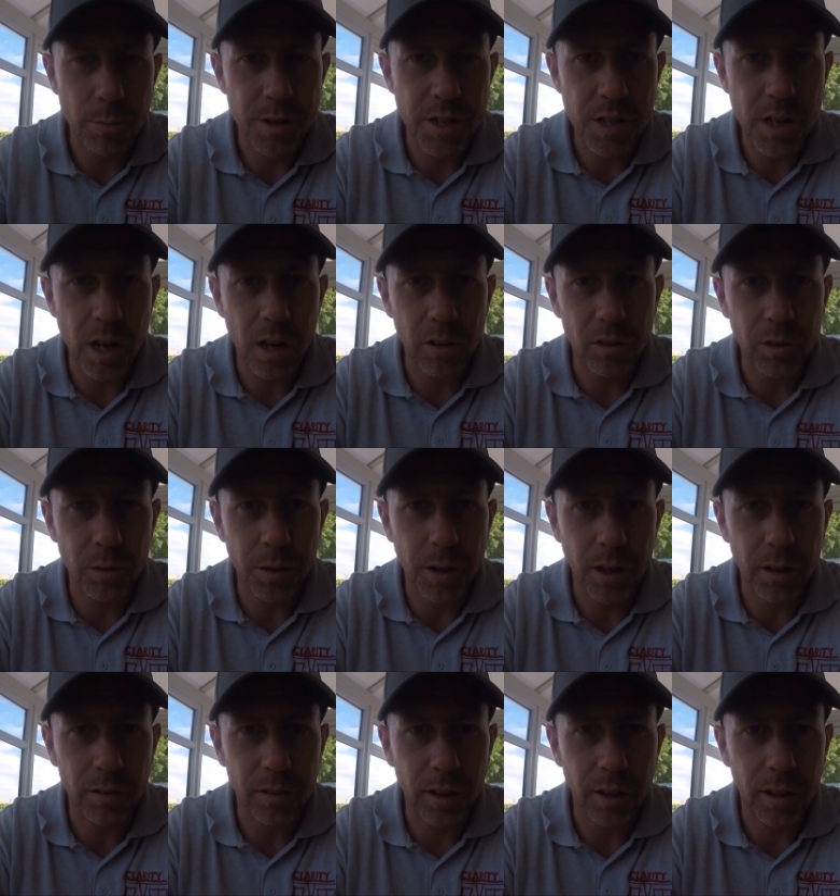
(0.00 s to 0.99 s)
my jug, so I
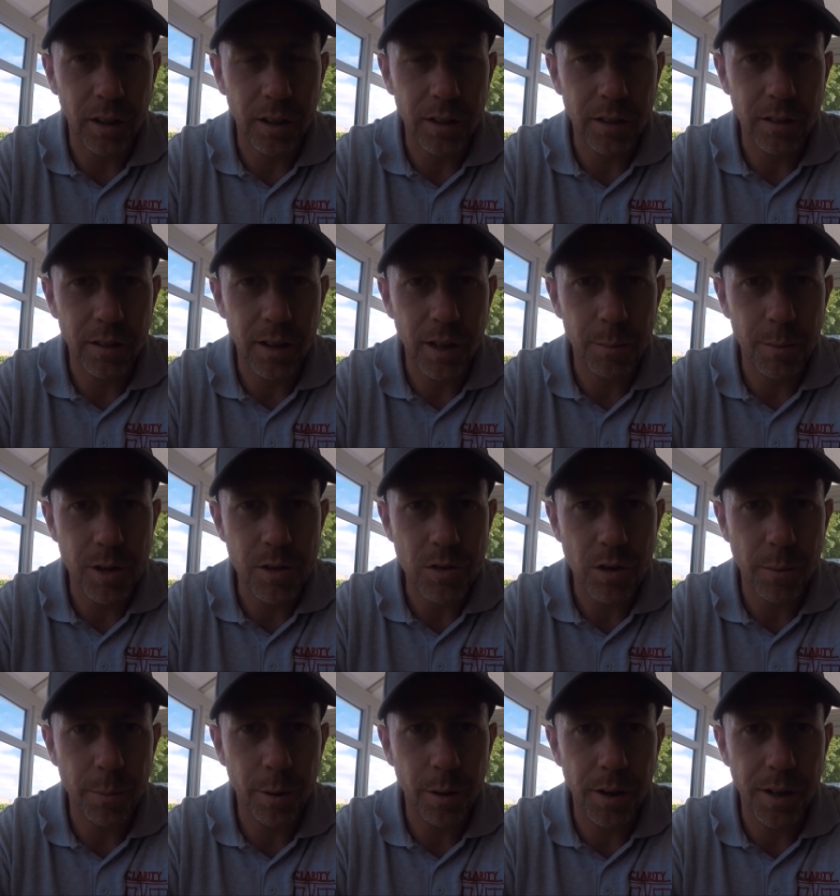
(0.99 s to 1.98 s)
know exactly how much
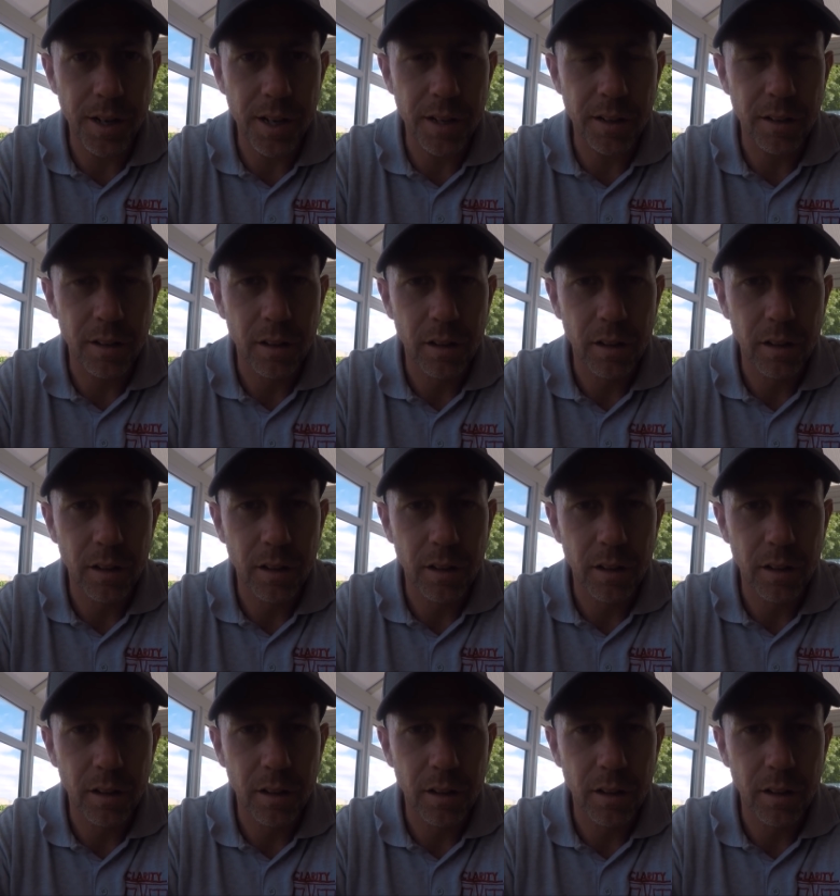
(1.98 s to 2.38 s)
I'm putting in.